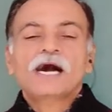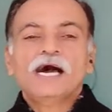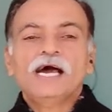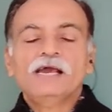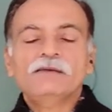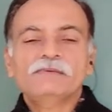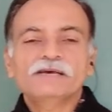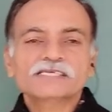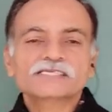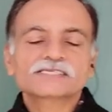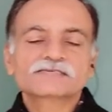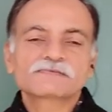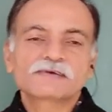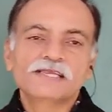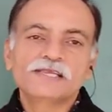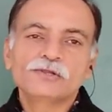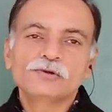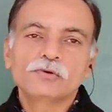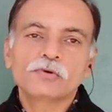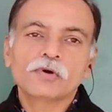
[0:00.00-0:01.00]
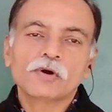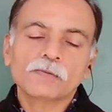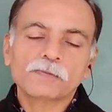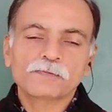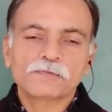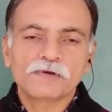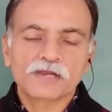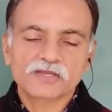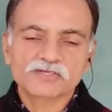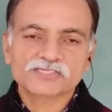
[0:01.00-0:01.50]
IMS value
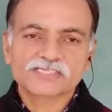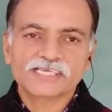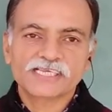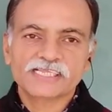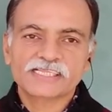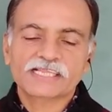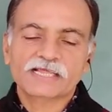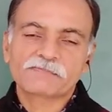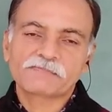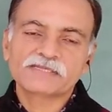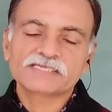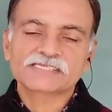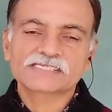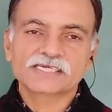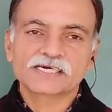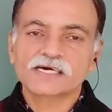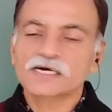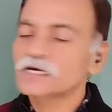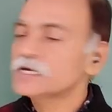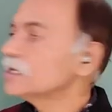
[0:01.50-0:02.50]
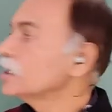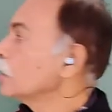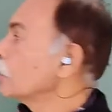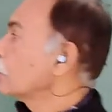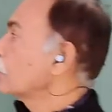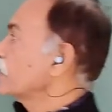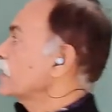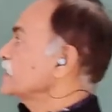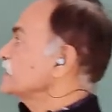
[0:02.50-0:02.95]
of velocity, that means the, what